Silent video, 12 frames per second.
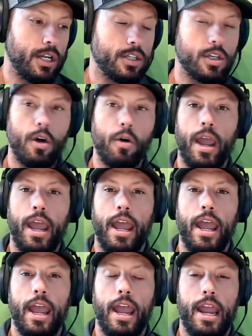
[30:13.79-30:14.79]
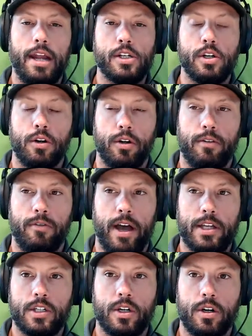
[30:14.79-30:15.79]
So angel
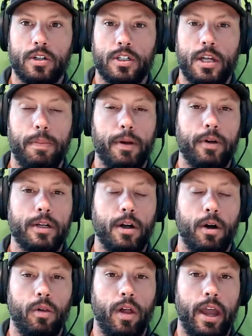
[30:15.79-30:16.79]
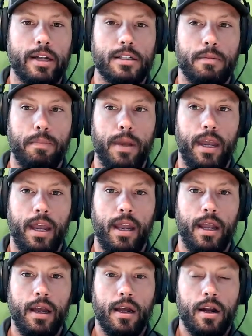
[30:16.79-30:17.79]
investors typically don't like to
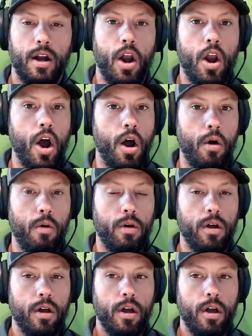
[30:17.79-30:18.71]
be known.